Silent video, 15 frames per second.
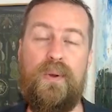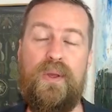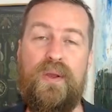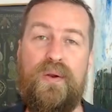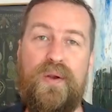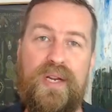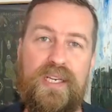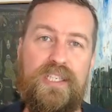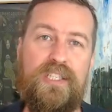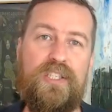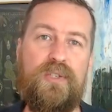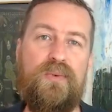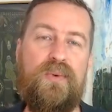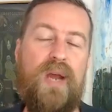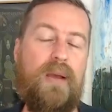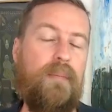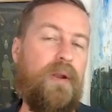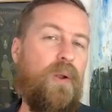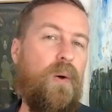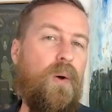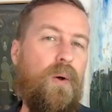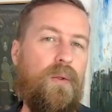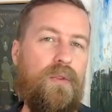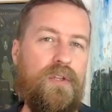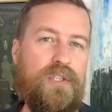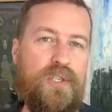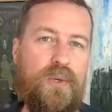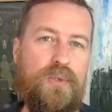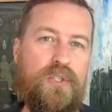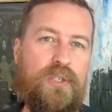your Instagram, and all the
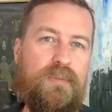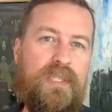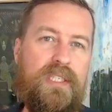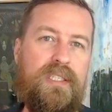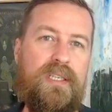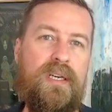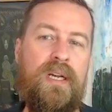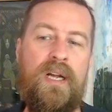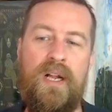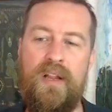social media.